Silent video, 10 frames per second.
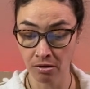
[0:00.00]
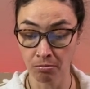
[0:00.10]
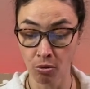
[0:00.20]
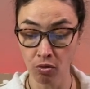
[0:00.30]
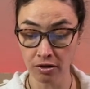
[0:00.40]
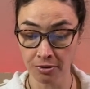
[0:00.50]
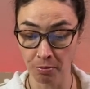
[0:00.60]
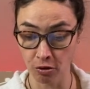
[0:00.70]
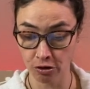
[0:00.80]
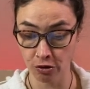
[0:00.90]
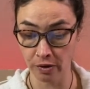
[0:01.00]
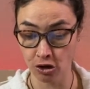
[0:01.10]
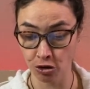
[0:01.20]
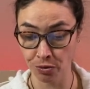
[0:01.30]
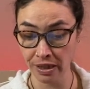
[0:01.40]
Mole spoke to a
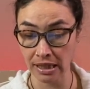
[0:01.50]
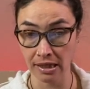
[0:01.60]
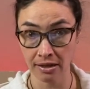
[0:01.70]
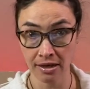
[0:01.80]
tree.